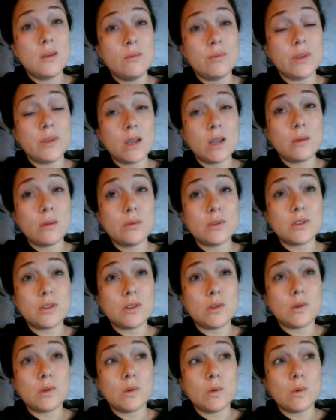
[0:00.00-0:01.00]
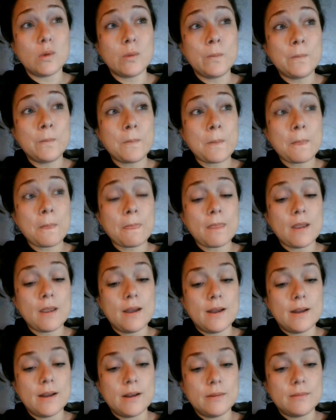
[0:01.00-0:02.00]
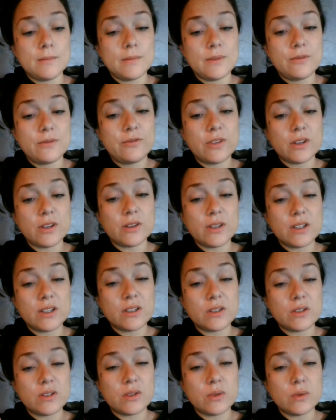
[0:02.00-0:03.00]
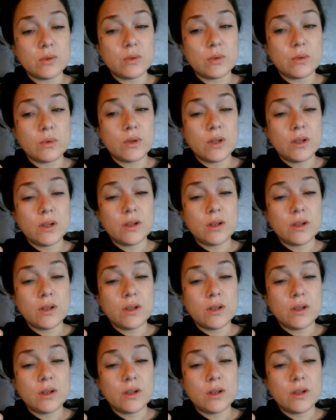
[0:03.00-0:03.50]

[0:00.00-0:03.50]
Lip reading: be able to feel into